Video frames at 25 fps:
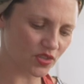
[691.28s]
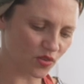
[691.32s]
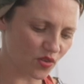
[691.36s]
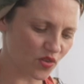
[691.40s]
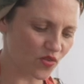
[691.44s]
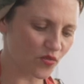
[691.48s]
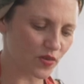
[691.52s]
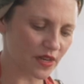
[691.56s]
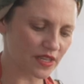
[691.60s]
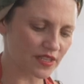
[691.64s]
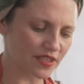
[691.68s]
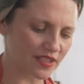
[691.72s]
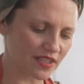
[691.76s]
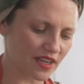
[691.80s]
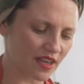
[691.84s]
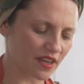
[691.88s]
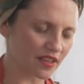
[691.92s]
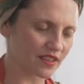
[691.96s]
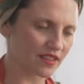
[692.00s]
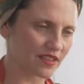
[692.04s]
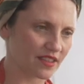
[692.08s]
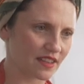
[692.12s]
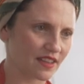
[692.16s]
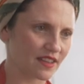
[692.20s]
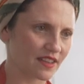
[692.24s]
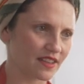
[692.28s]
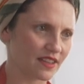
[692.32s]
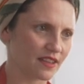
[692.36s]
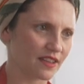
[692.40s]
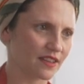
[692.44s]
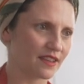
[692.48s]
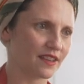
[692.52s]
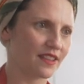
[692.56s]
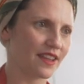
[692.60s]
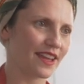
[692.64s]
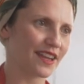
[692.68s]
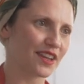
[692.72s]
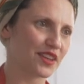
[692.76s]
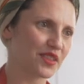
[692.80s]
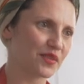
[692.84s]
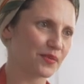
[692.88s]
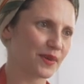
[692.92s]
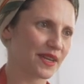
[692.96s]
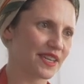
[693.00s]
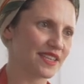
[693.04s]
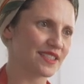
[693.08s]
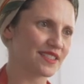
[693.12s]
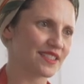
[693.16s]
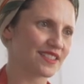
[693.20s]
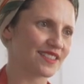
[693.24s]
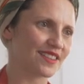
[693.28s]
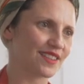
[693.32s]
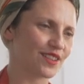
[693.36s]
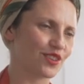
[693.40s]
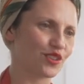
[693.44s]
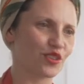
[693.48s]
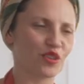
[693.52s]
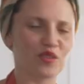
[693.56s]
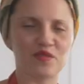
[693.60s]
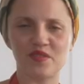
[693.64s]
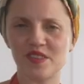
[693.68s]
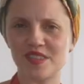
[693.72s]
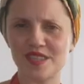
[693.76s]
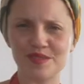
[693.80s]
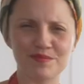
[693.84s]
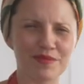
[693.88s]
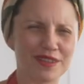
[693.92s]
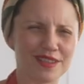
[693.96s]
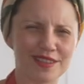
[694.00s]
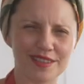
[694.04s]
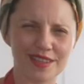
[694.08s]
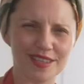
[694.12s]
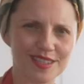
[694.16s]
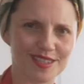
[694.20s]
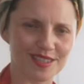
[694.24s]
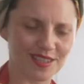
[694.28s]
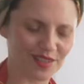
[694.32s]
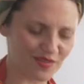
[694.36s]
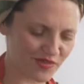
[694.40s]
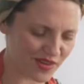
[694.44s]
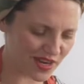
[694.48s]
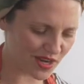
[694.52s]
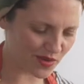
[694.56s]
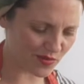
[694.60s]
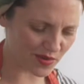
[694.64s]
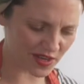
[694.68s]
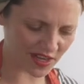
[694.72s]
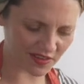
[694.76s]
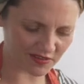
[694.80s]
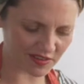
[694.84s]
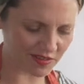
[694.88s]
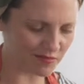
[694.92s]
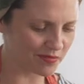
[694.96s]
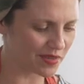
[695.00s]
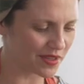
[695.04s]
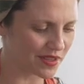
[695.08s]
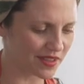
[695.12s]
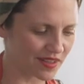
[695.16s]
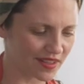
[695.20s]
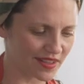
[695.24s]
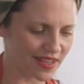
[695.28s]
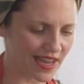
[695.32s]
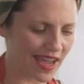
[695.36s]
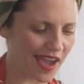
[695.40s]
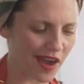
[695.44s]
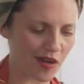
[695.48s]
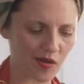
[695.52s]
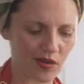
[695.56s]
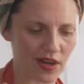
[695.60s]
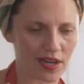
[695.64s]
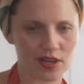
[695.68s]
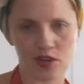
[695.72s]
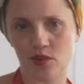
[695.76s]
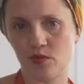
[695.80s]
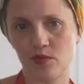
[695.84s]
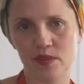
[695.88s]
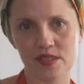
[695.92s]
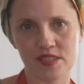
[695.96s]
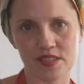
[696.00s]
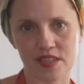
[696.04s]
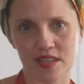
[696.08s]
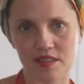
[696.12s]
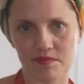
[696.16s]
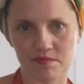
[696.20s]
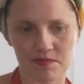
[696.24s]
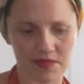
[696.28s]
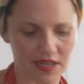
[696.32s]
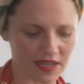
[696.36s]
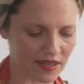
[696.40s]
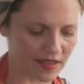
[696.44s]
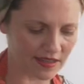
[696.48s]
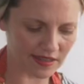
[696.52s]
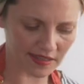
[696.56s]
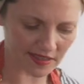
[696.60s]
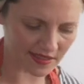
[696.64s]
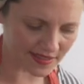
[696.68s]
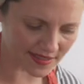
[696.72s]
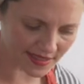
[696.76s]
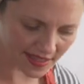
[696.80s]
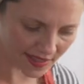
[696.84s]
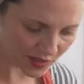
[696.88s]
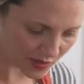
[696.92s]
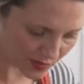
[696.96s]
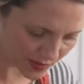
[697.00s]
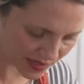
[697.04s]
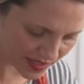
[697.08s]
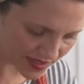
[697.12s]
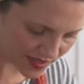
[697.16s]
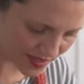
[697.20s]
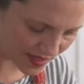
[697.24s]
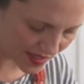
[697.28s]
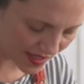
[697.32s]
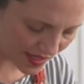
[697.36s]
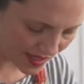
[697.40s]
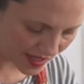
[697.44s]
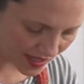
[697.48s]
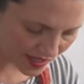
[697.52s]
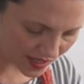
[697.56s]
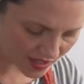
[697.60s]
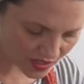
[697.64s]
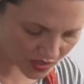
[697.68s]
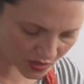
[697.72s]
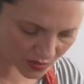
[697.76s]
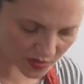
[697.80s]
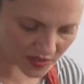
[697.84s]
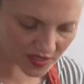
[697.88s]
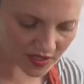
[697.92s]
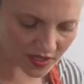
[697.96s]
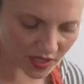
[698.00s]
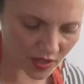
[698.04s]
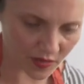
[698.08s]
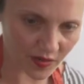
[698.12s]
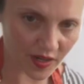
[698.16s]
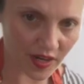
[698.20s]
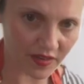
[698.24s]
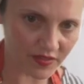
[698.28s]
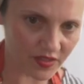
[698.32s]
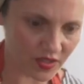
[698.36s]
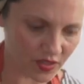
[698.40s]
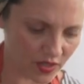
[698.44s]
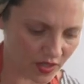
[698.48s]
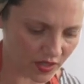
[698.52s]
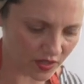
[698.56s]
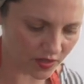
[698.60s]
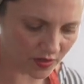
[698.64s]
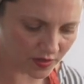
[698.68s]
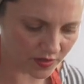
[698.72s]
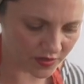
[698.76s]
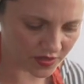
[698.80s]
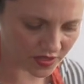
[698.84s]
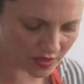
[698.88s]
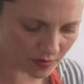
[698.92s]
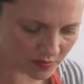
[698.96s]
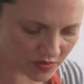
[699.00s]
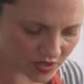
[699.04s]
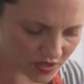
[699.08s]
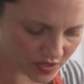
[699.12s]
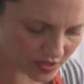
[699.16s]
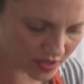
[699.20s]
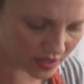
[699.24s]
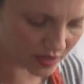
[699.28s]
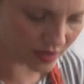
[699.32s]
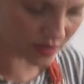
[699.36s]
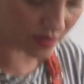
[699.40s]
always cut the onion lengthways. I don't know if it's a Middle Eastern way or whatever, but now I always cut my onions lengthways. So instead of half circles, I'm just gonna